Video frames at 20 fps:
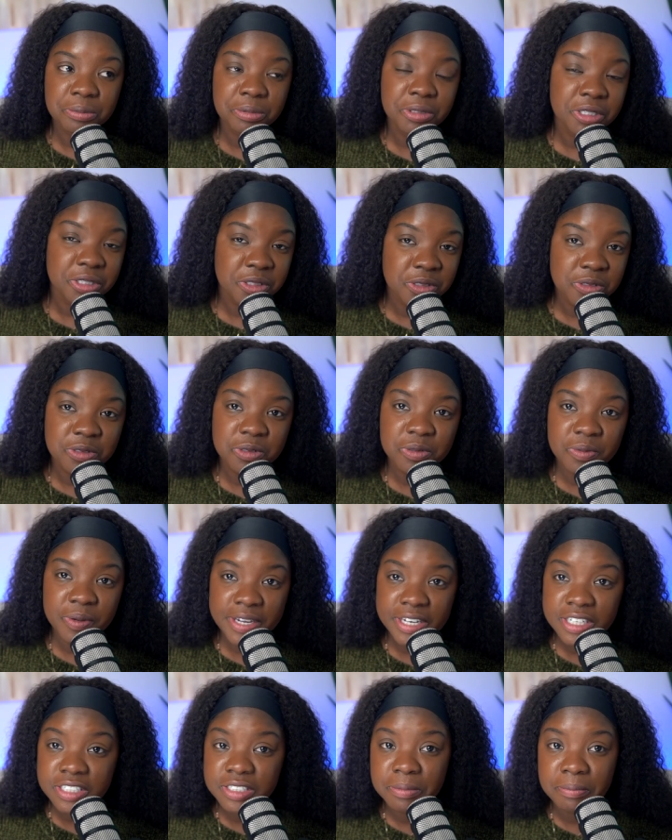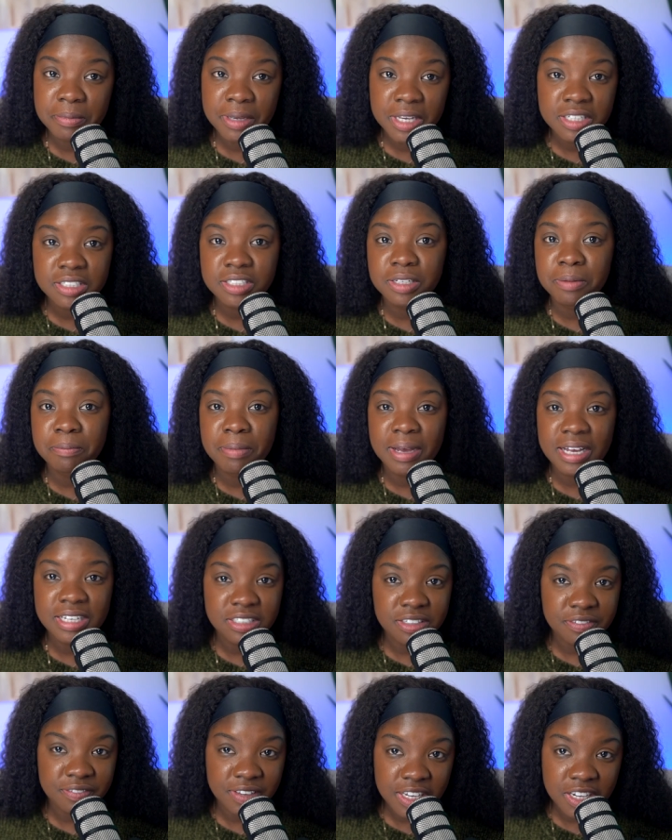pretty cool way to make some
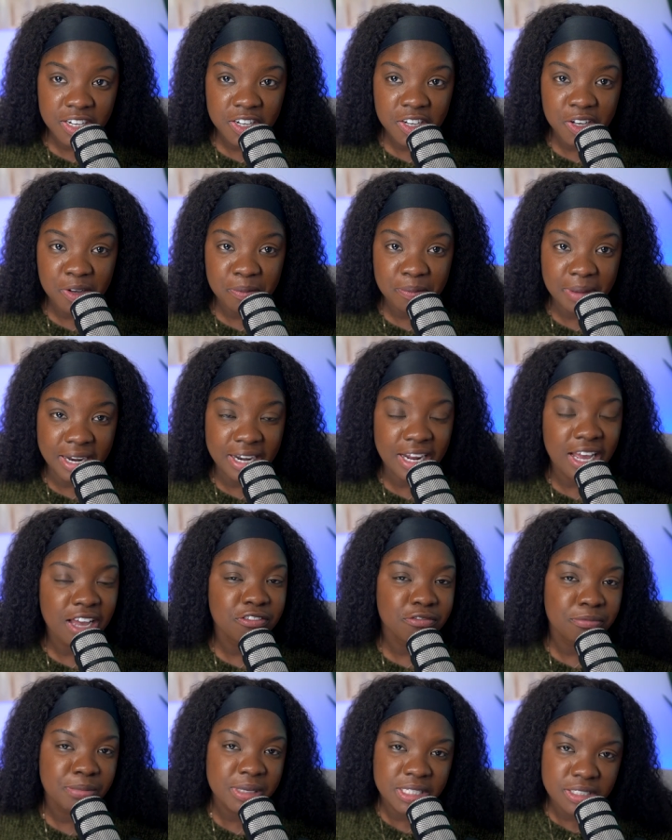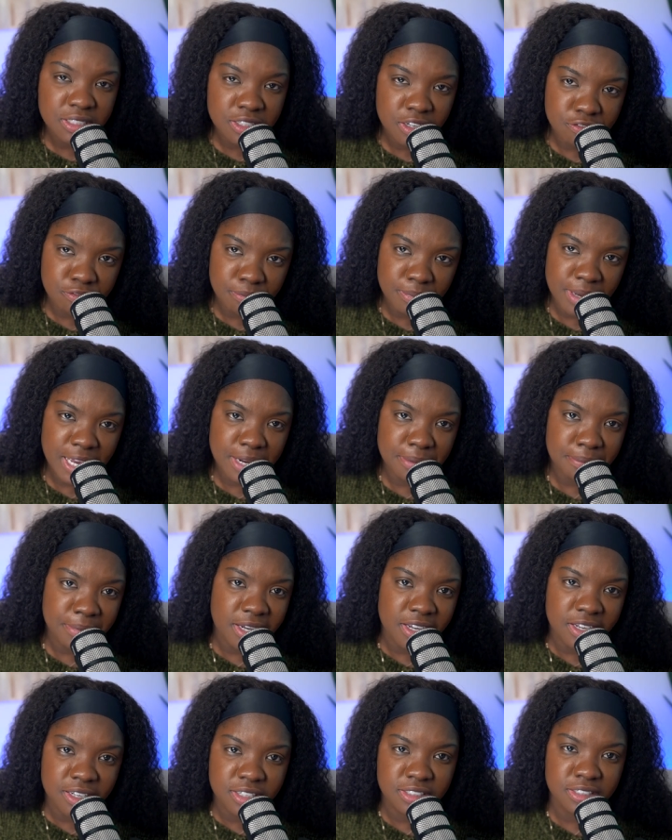passive income and have peace of mind
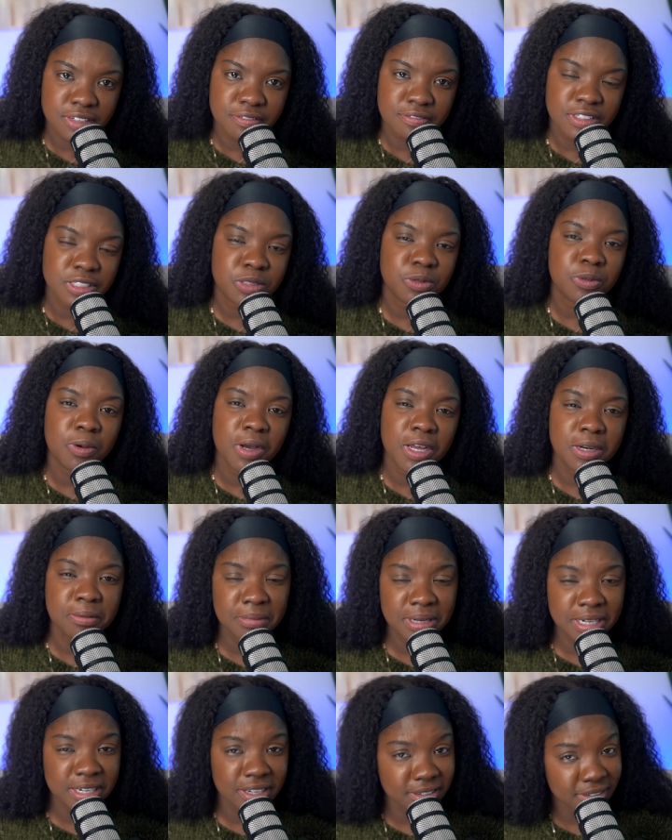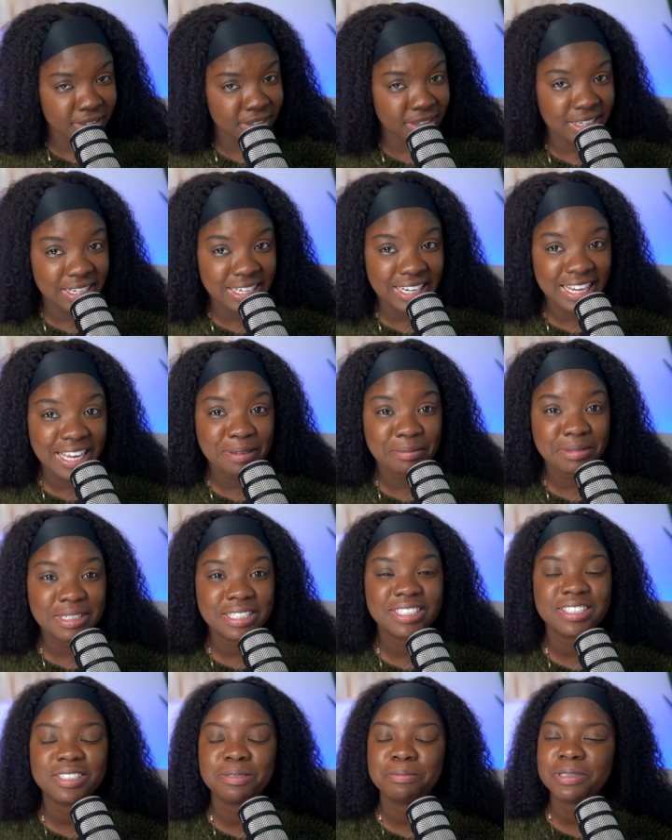because of this $1 million
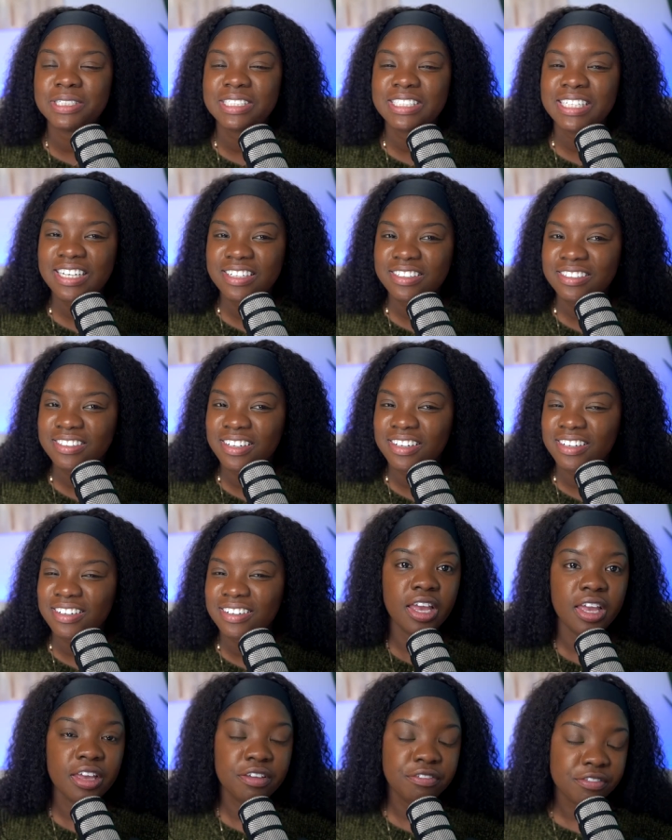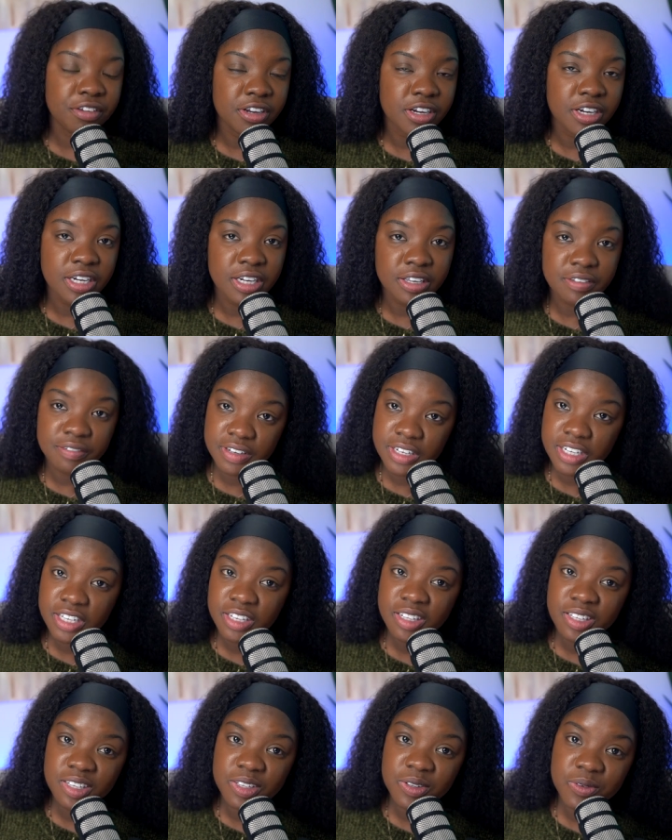liability protection. If you're living in
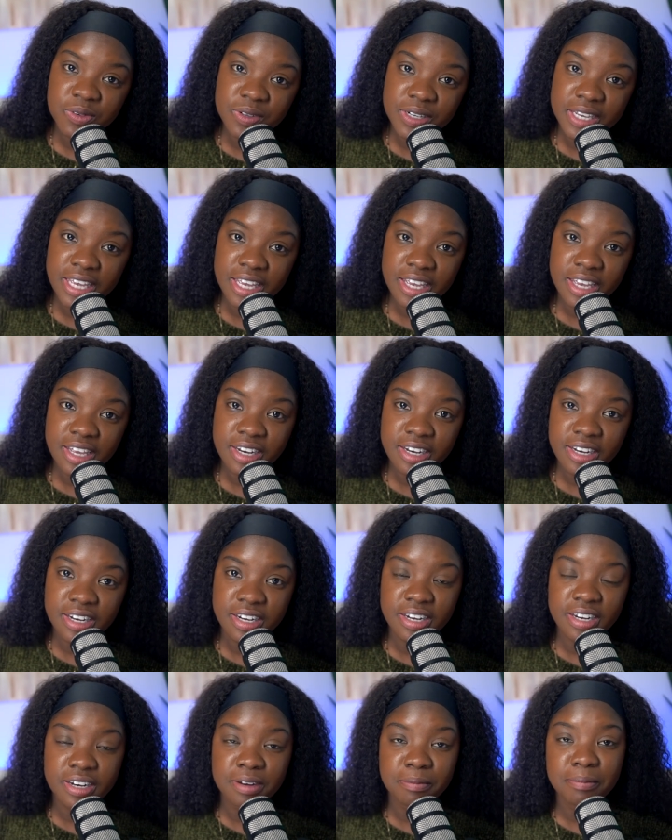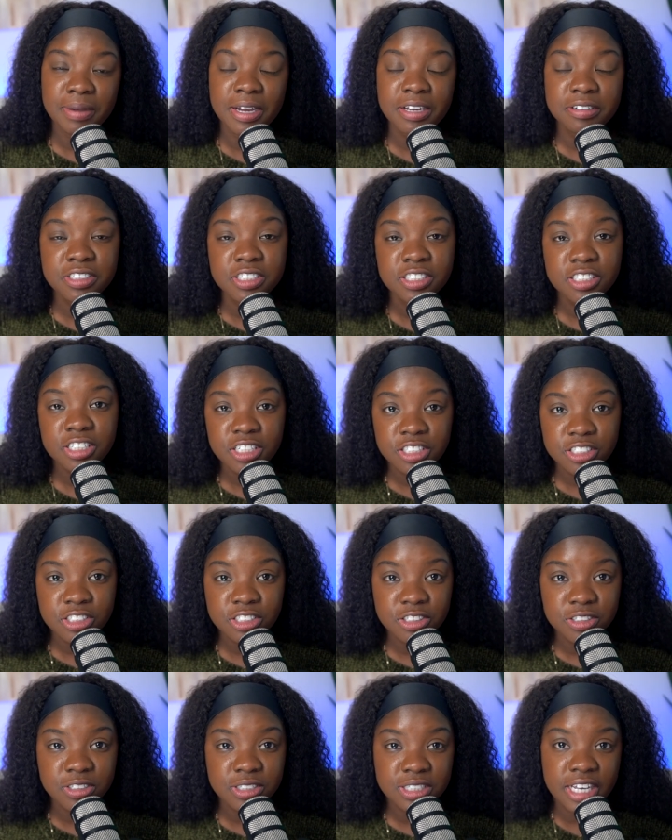the UK, my research search
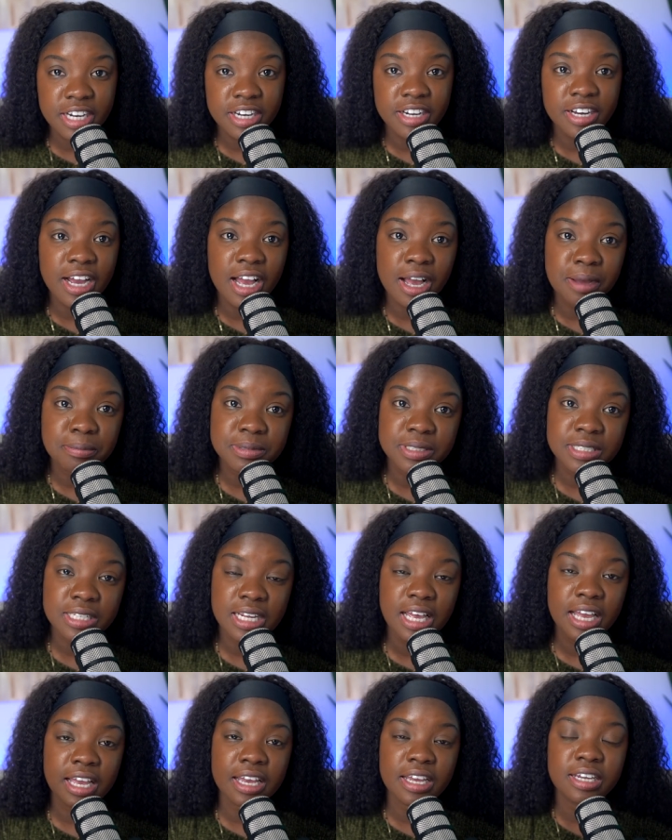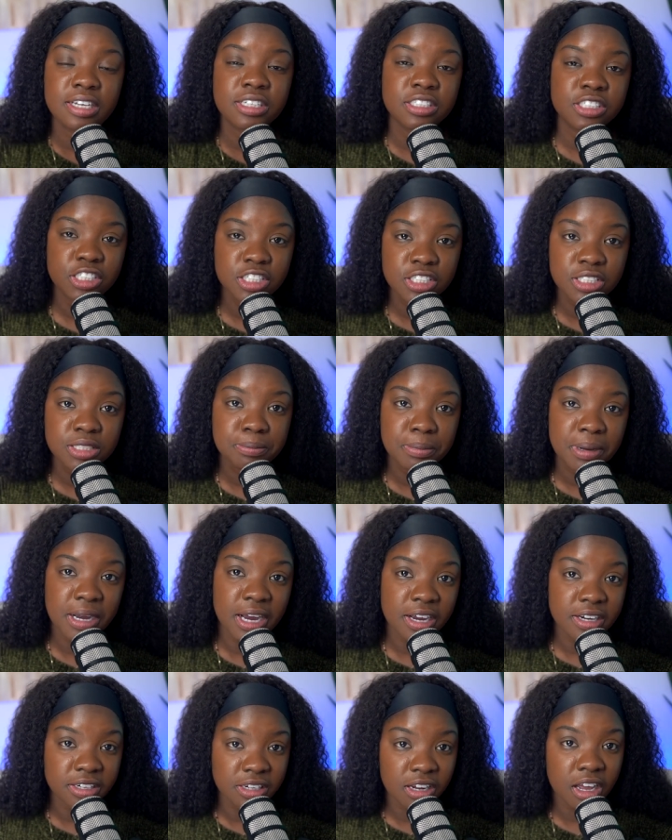shows that there are apps like
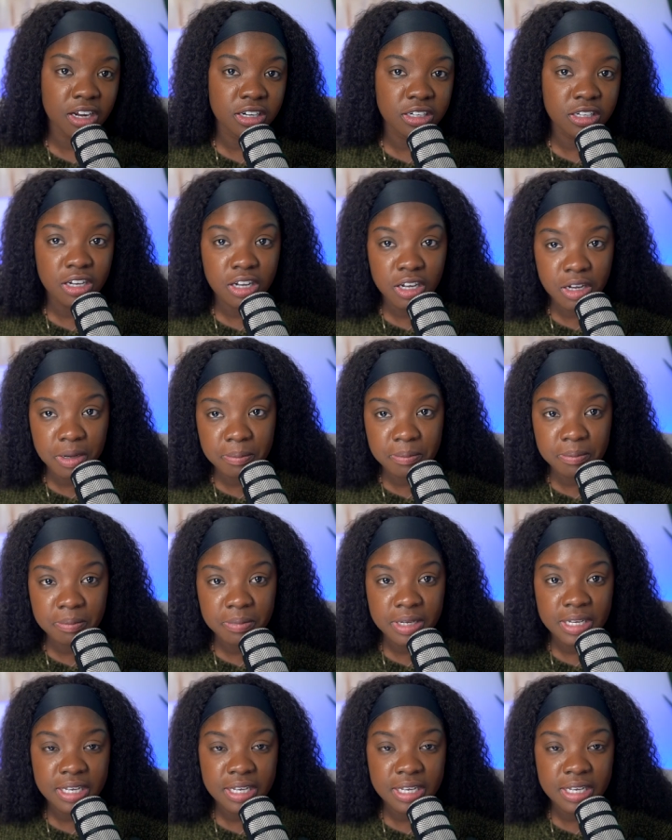justpark.com